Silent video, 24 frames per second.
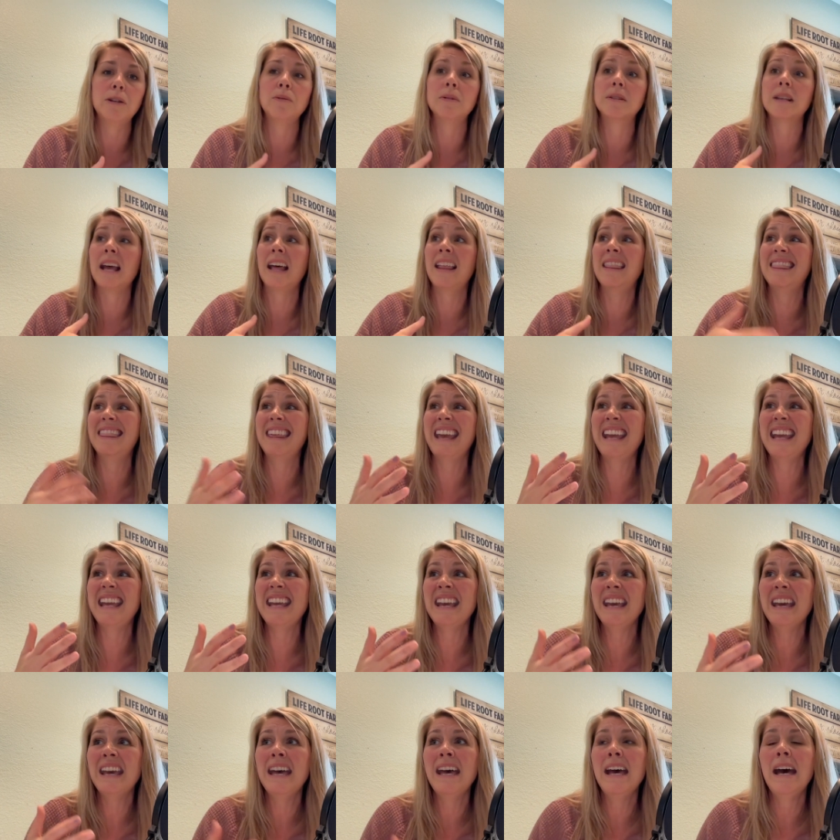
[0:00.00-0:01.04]
they use, and
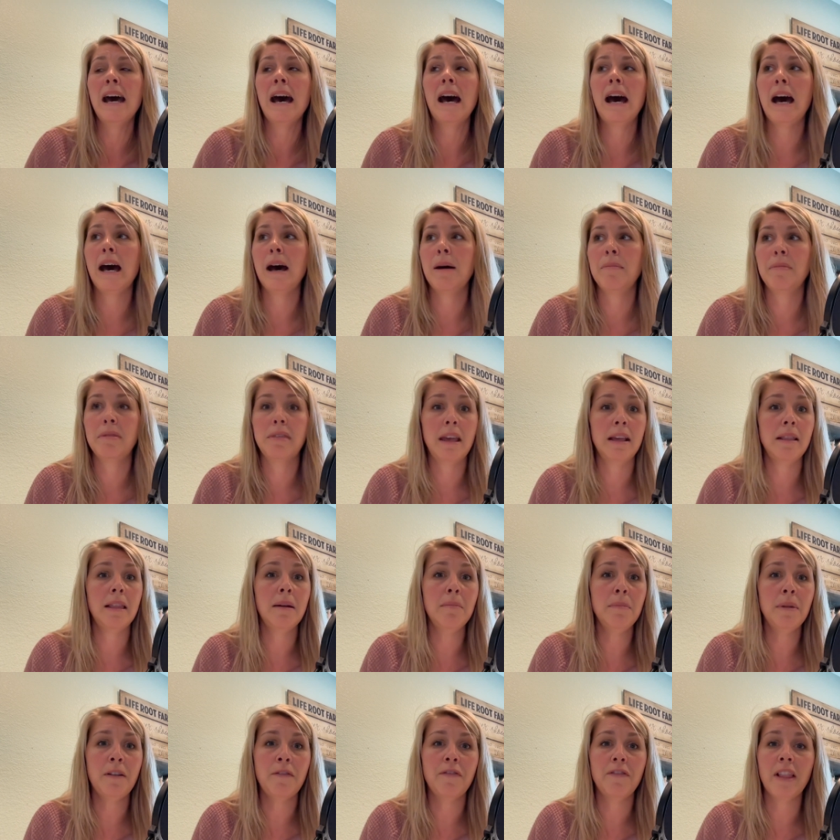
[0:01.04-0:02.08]
they
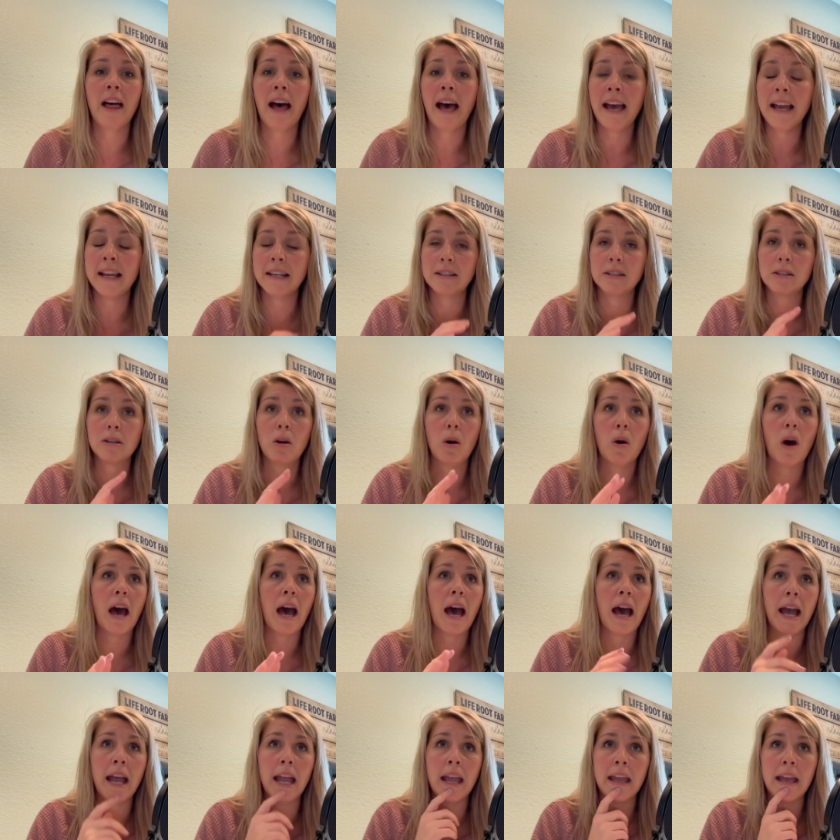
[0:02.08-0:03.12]
let me fly.
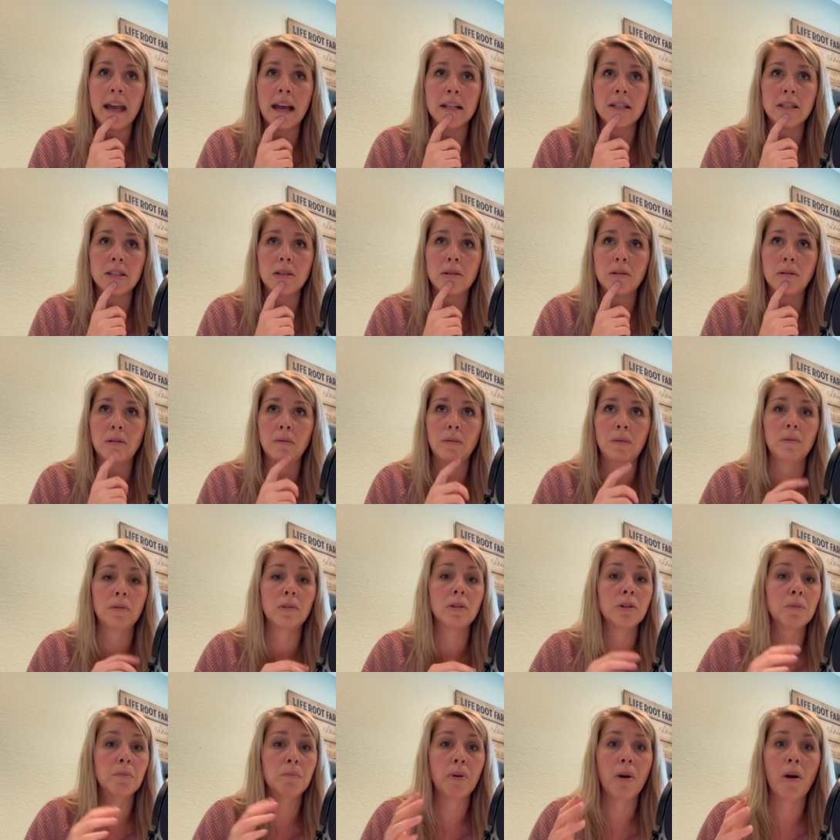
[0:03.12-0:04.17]
So I got
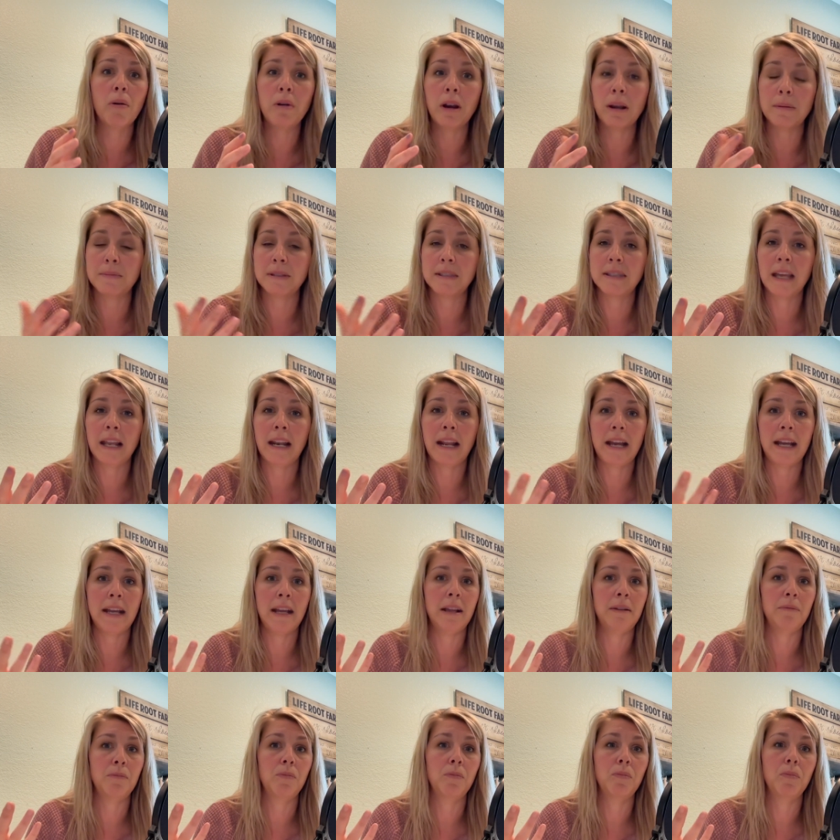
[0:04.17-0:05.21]
to learn programs that
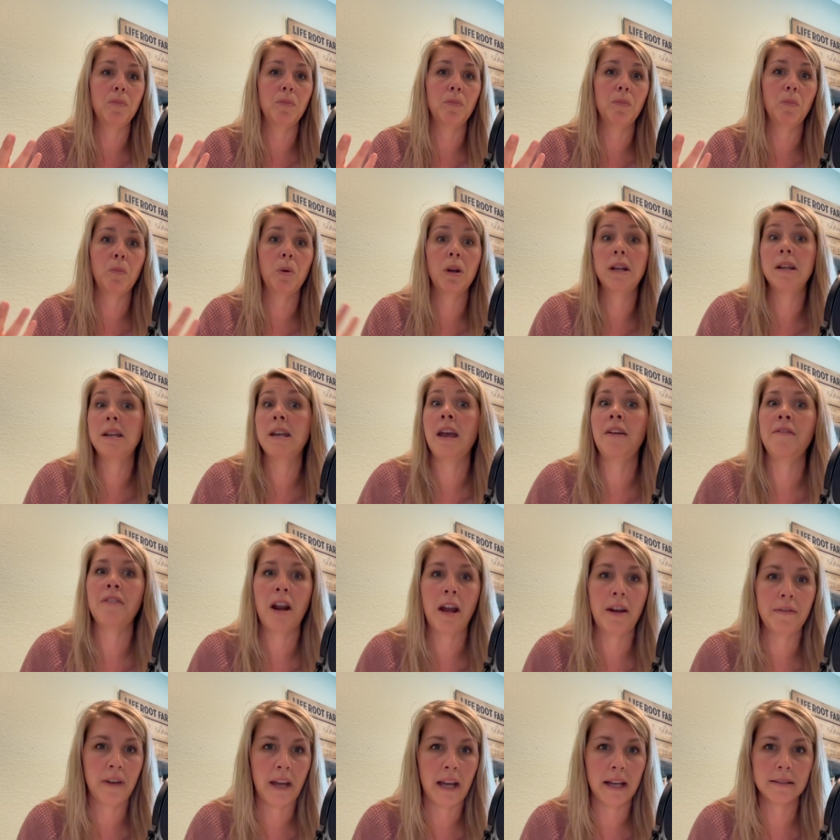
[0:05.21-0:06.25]
I would
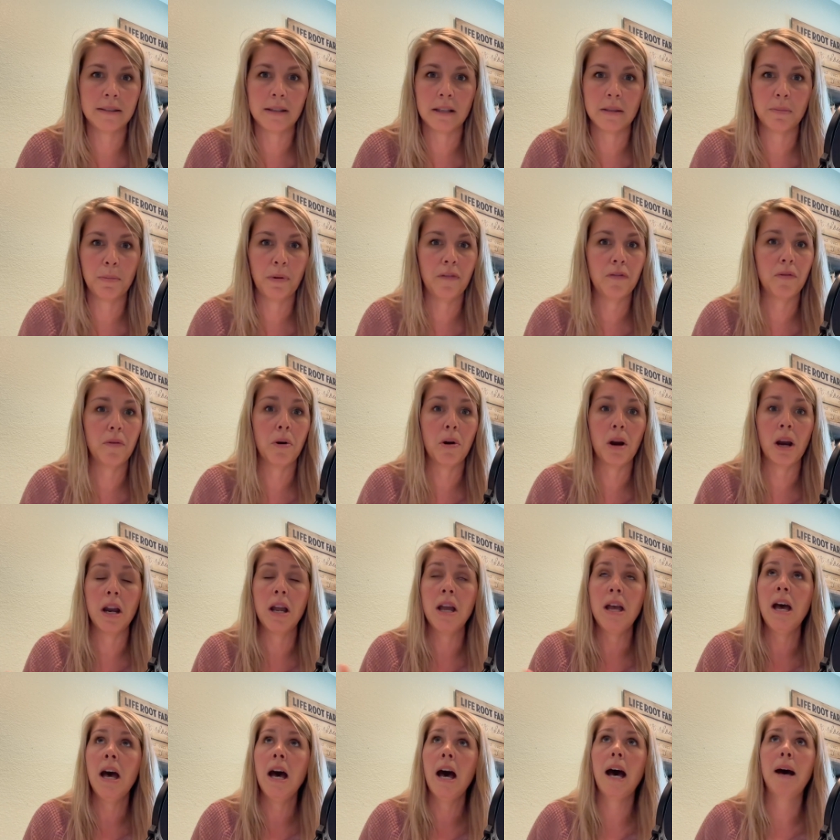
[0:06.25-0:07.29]
never have access
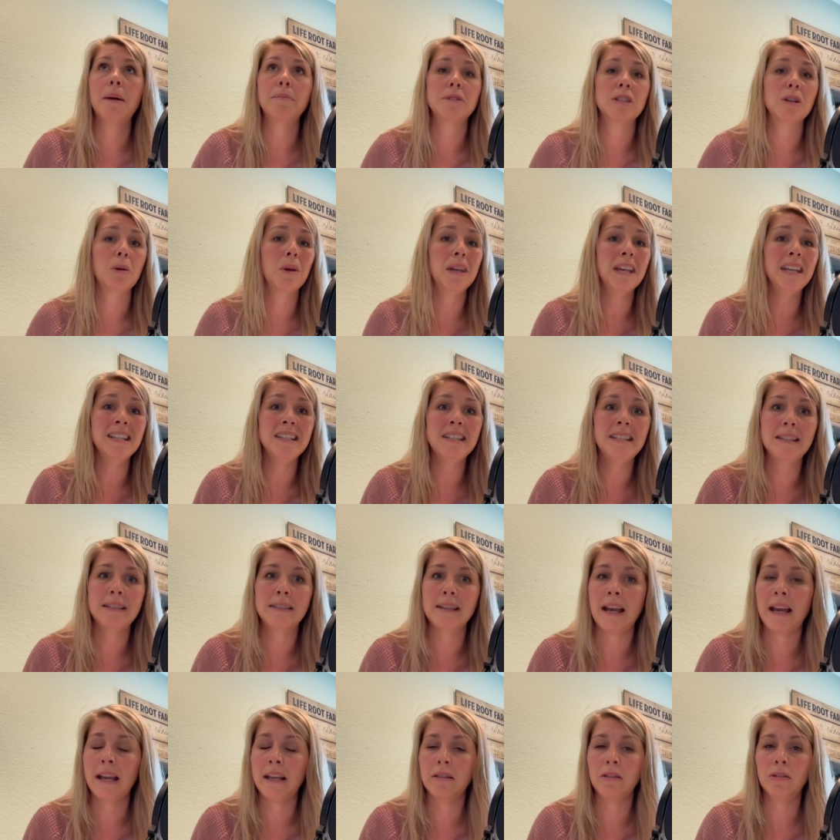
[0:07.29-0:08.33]
before. So in
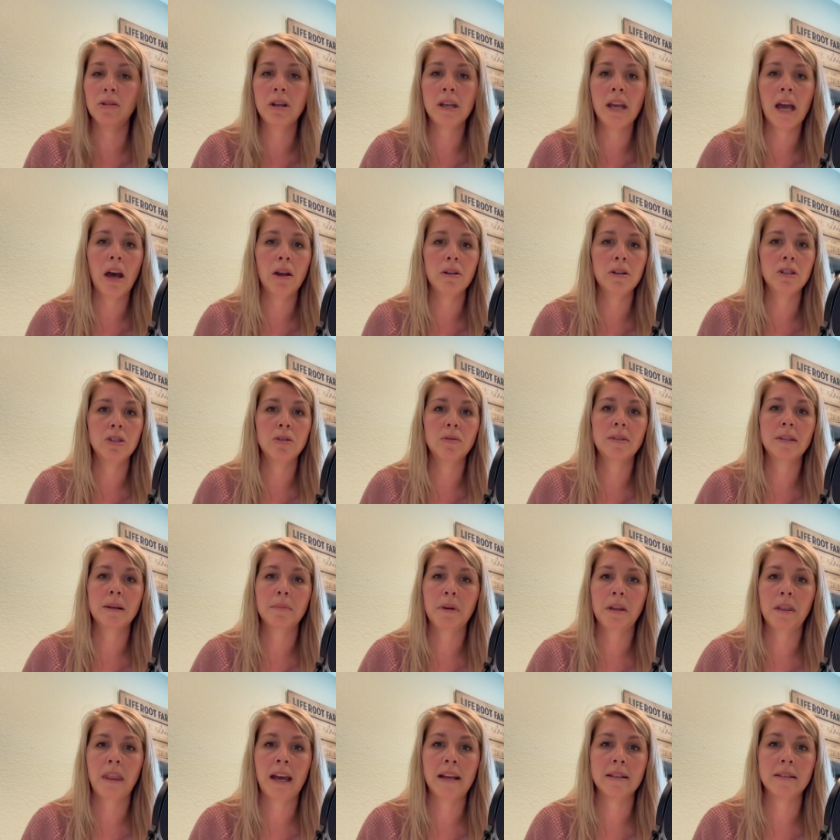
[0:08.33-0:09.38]
design, learning how to do
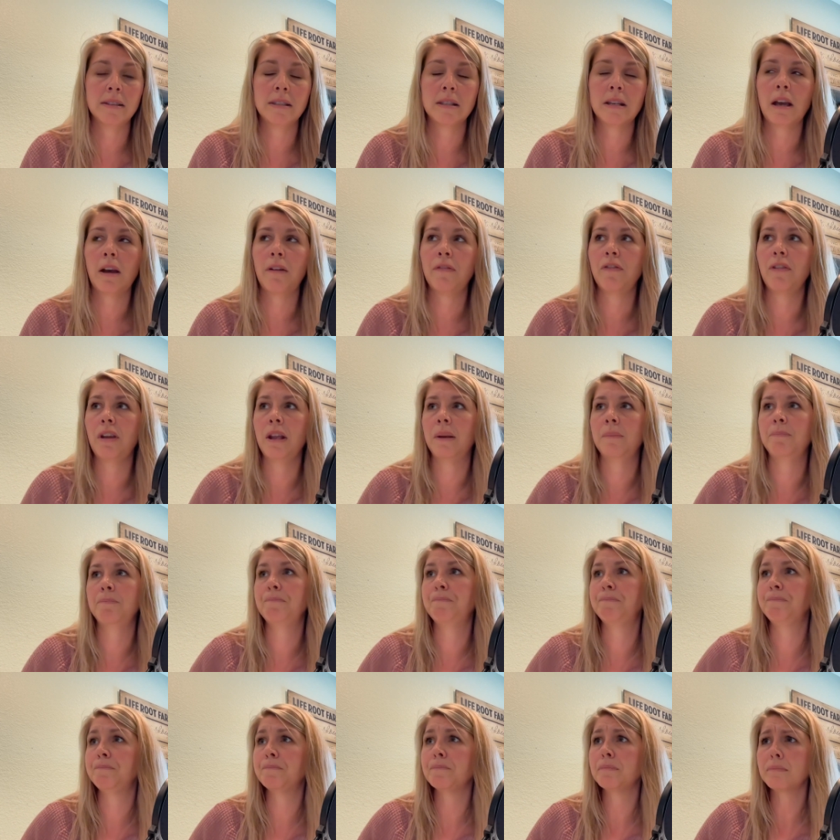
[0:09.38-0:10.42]
some of that stuff
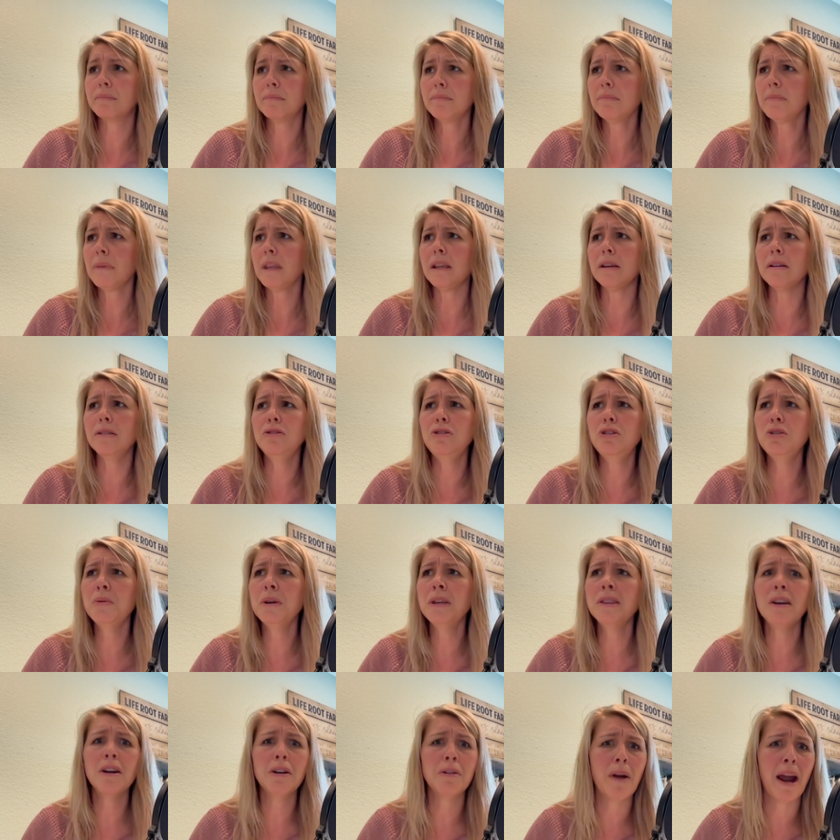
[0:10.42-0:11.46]
and
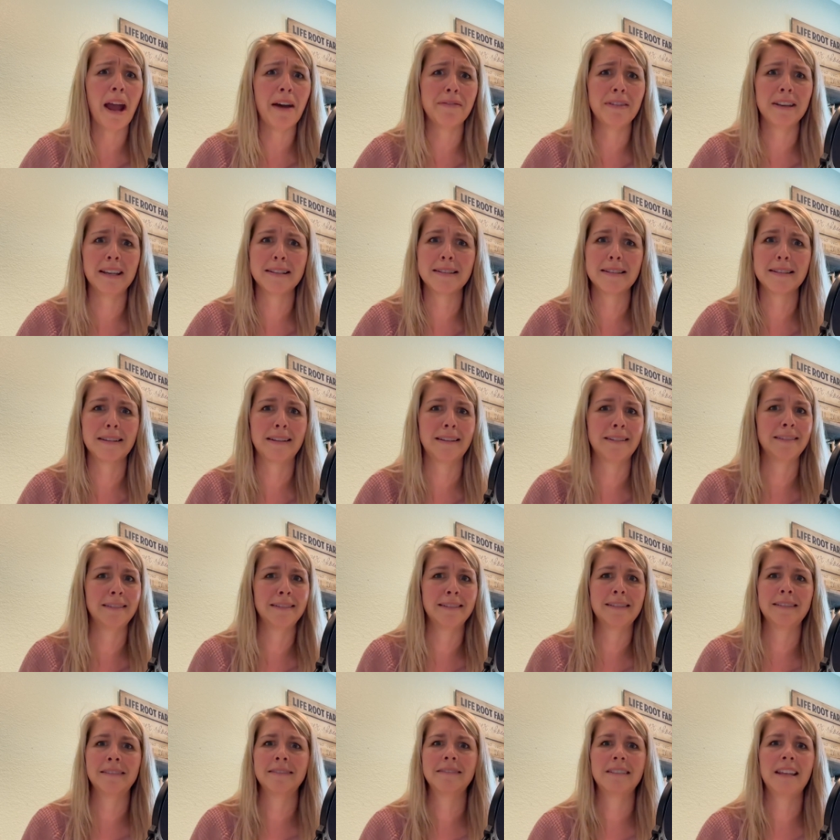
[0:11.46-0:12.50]
doing their graphics,
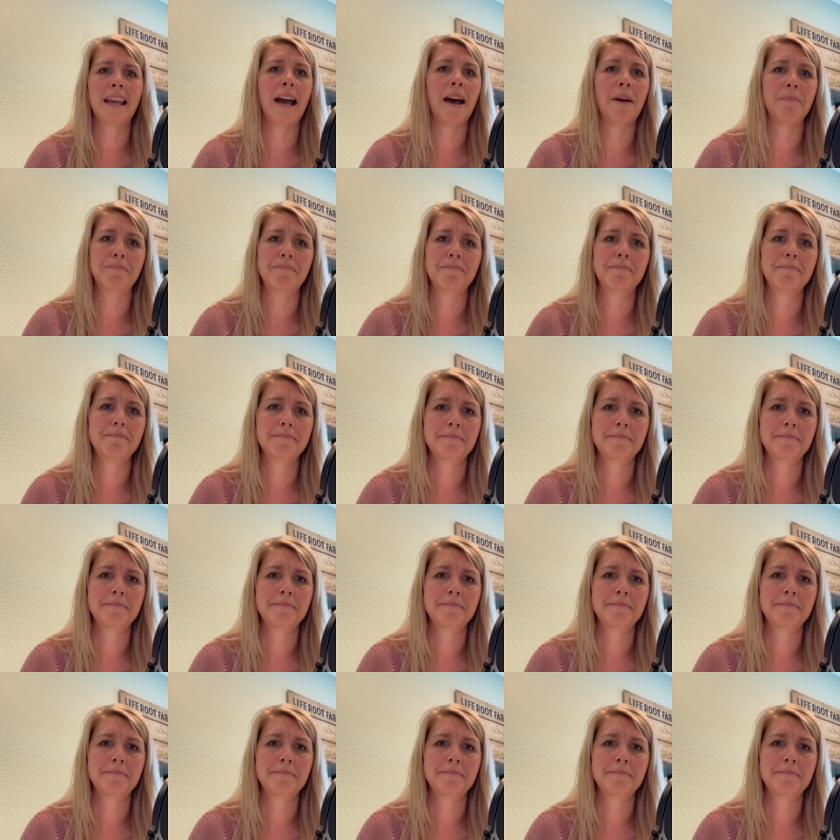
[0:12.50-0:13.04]
and yeah.